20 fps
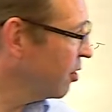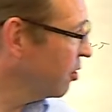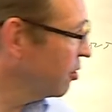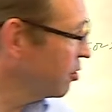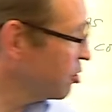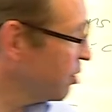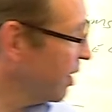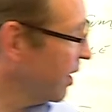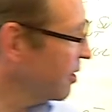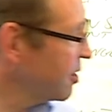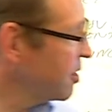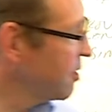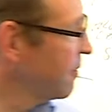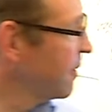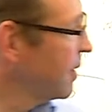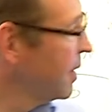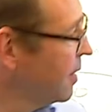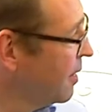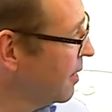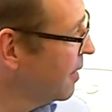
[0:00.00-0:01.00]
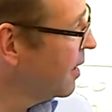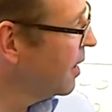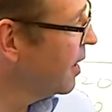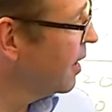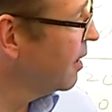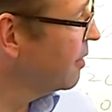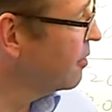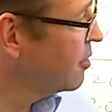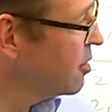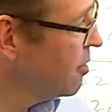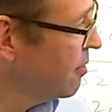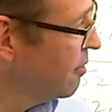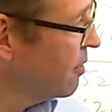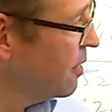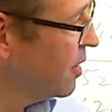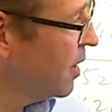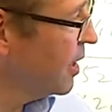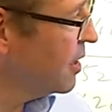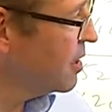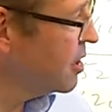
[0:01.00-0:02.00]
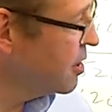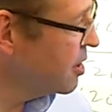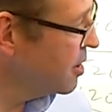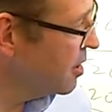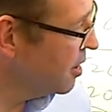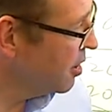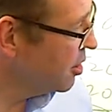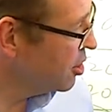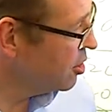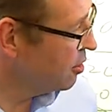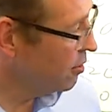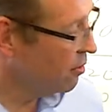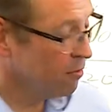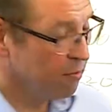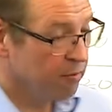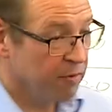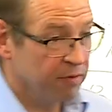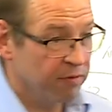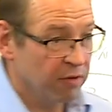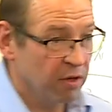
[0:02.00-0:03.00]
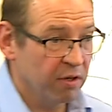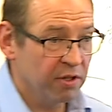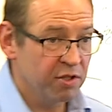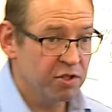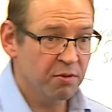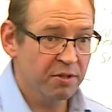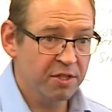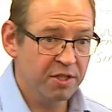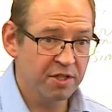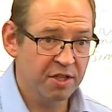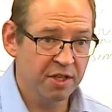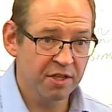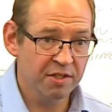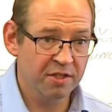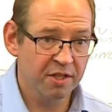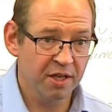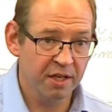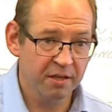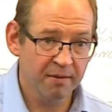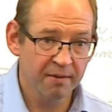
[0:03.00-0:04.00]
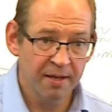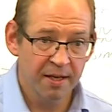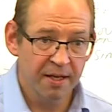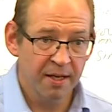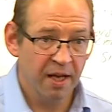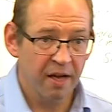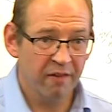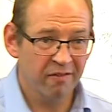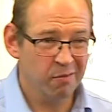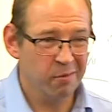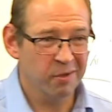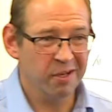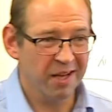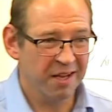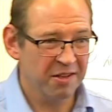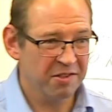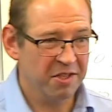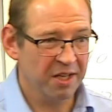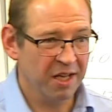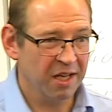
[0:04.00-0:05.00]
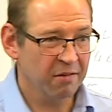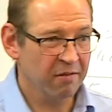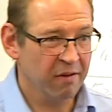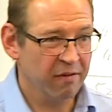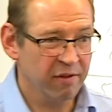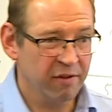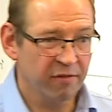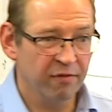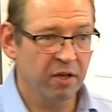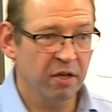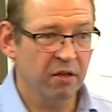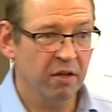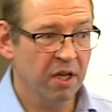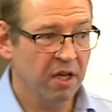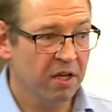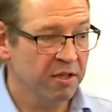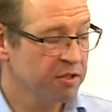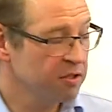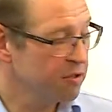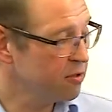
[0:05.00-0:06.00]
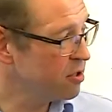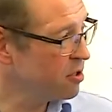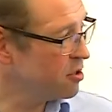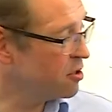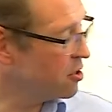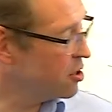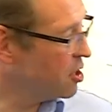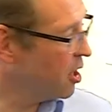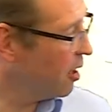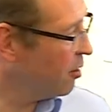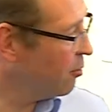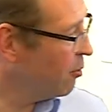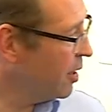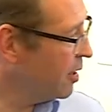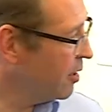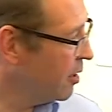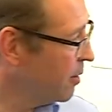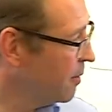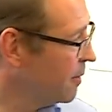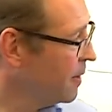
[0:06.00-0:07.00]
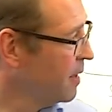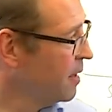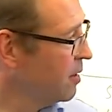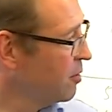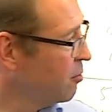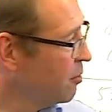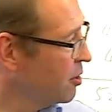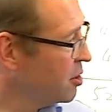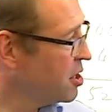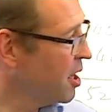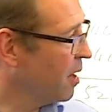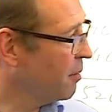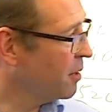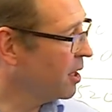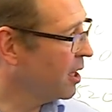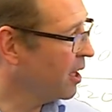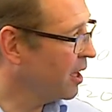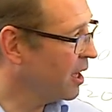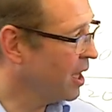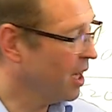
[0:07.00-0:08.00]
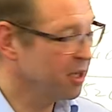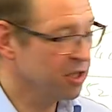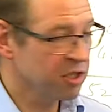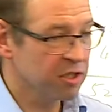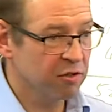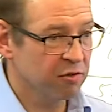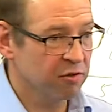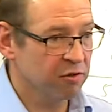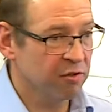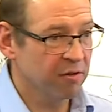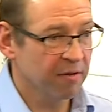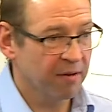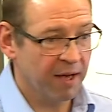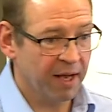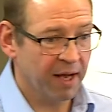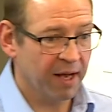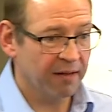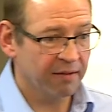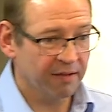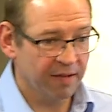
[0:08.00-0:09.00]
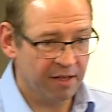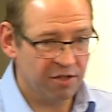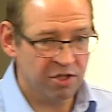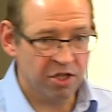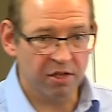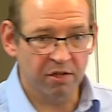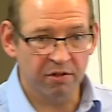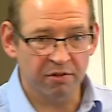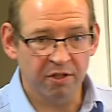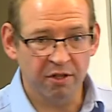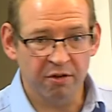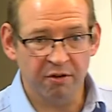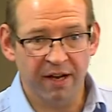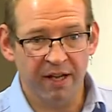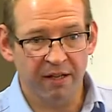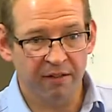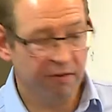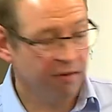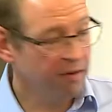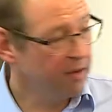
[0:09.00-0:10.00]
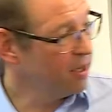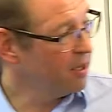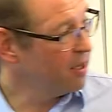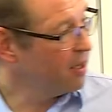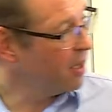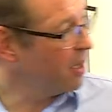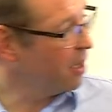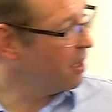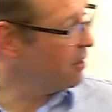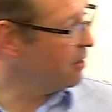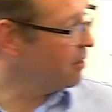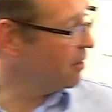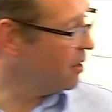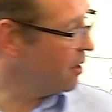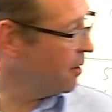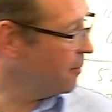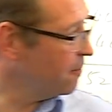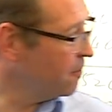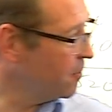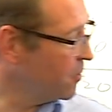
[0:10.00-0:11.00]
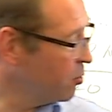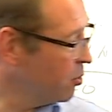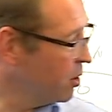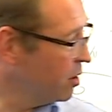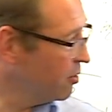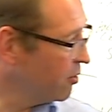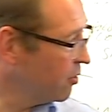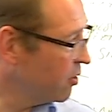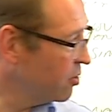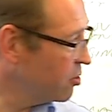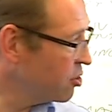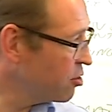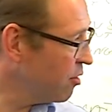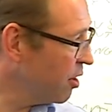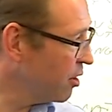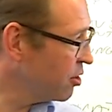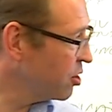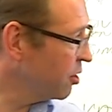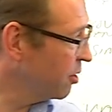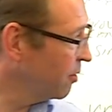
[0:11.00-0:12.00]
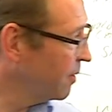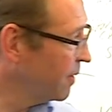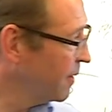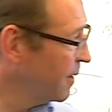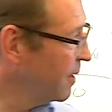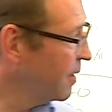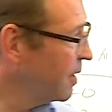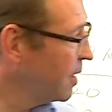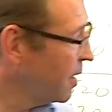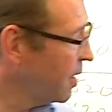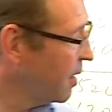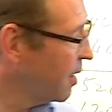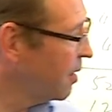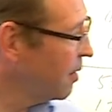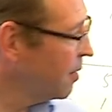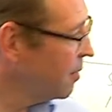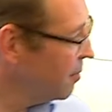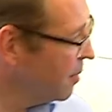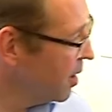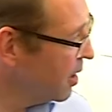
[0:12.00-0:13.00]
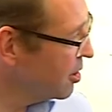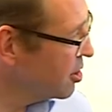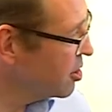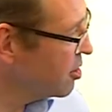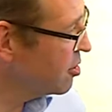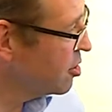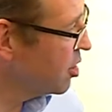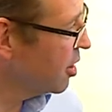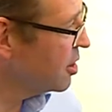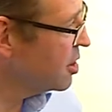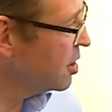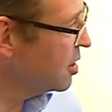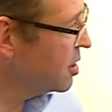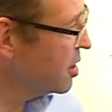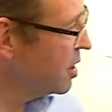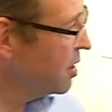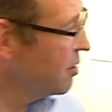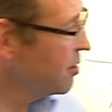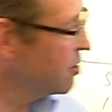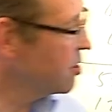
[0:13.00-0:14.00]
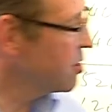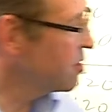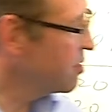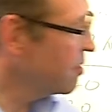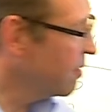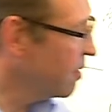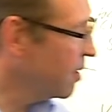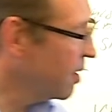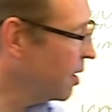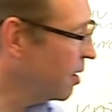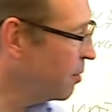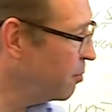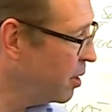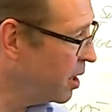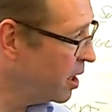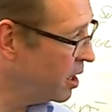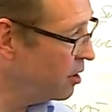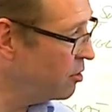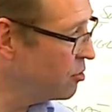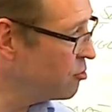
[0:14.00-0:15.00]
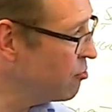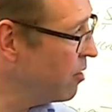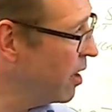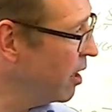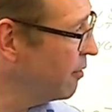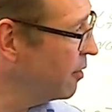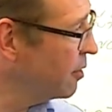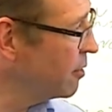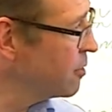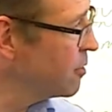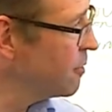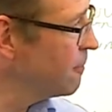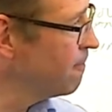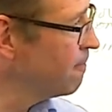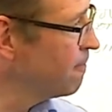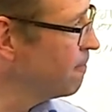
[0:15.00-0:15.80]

contract and the latest edition we've got is 2016. Everybody gets together every few years just to check whether what's happening in case law and actually on the ground in um, the world of construction uh, makes the JCT that's uh, being used relevant.